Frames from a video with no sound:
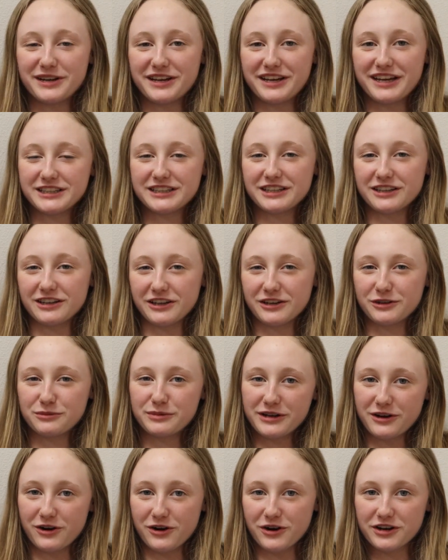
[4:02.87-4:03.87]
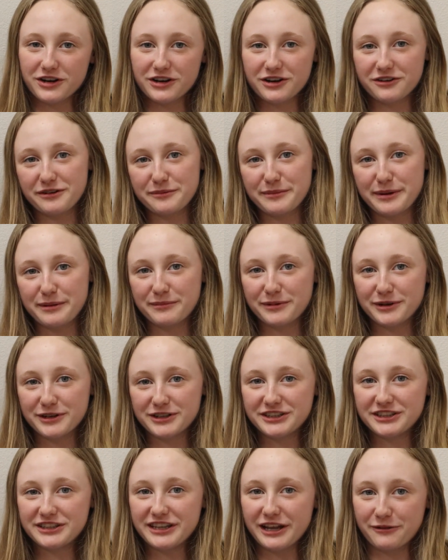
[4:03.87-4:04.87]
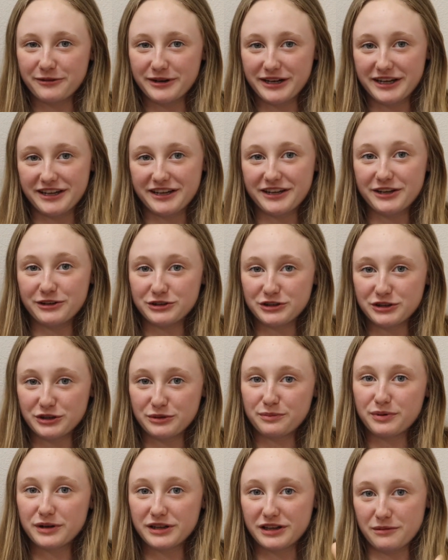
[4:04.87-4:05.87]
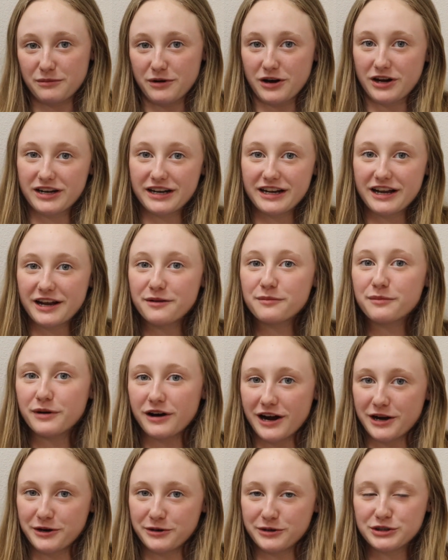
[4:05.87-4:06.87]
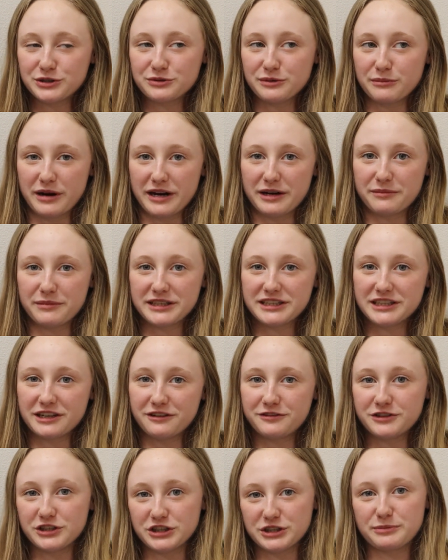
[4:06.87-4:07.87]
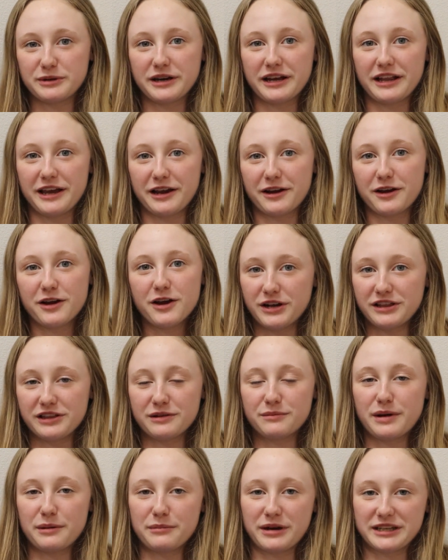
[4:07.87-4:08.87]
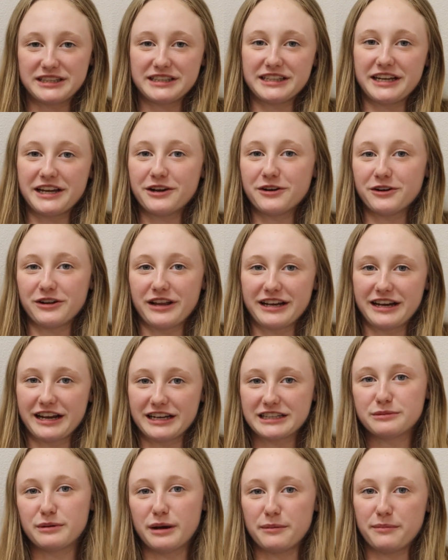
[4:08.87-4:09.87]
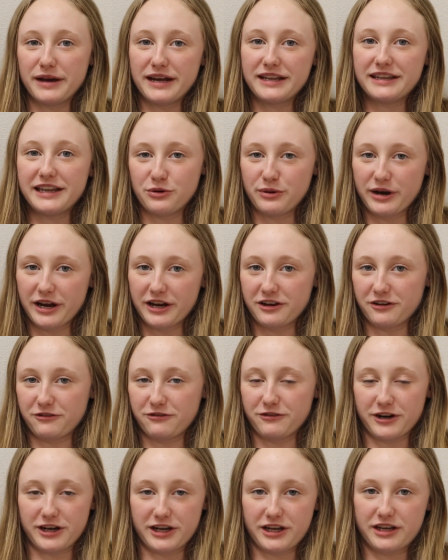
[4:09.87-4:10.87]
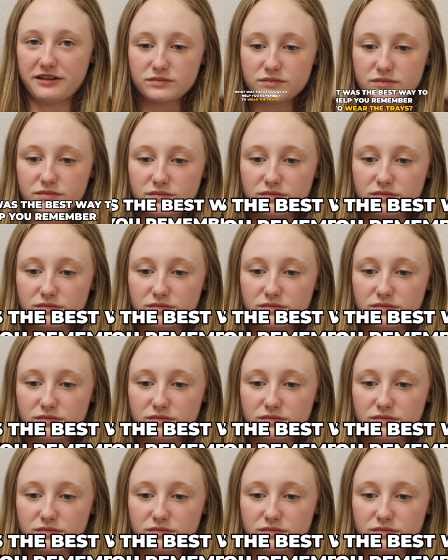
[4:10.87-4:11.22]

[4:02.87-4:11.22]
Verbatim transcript: But it's a little bit harder to remember. That way you still put them on at night. But I always reminded myself just by like putting them by my sink or like next to my bed. No way I could forget.